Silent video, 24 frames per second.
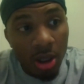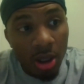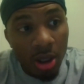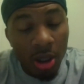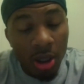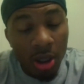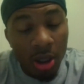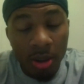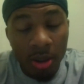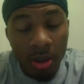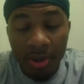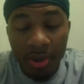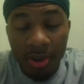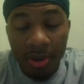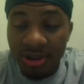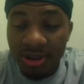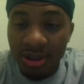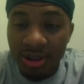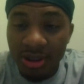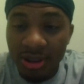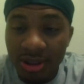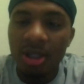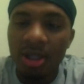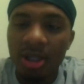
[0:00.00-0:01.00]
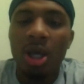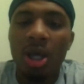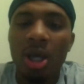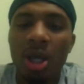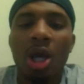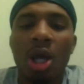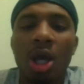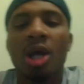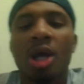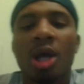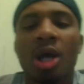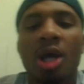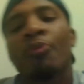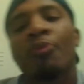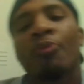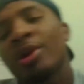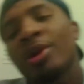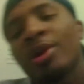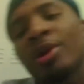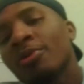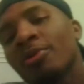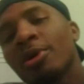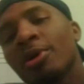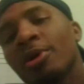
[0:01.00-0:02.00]
You must. And we
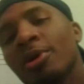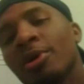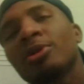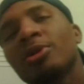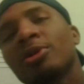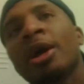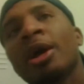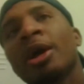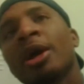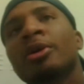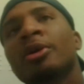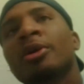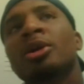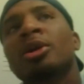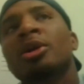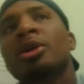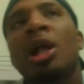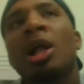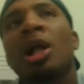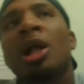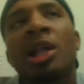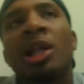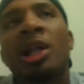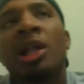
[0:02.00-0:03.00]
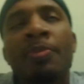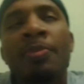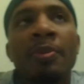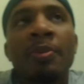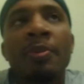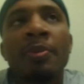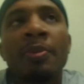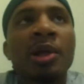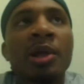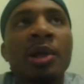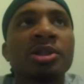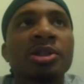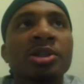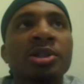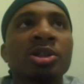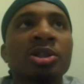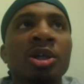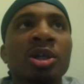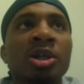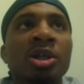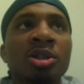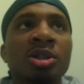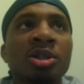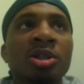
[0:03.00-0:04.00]
don't know, like, a lot of people like to
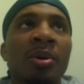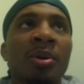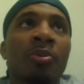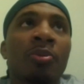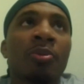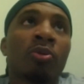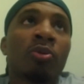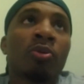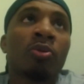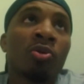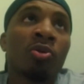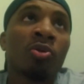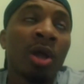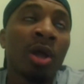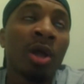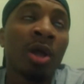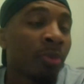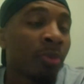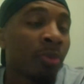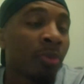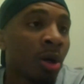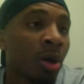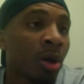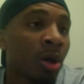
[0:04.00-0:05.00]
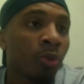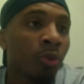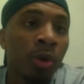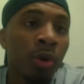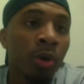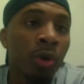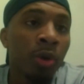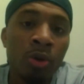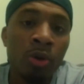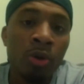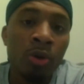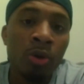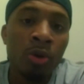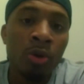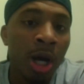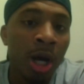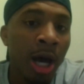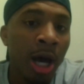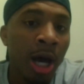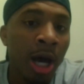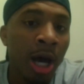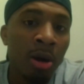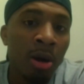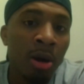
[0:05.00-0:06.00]
judge people who do that, but we don't know
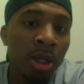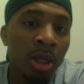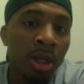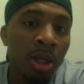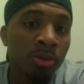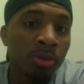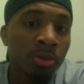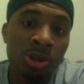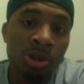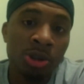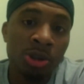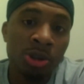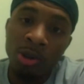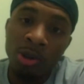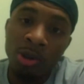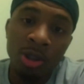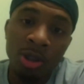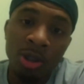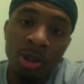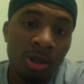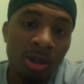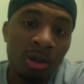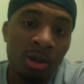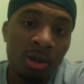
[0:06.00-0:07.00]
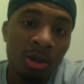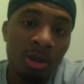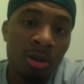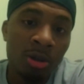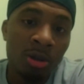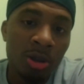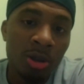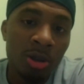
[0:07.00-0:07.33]
how he was treated there.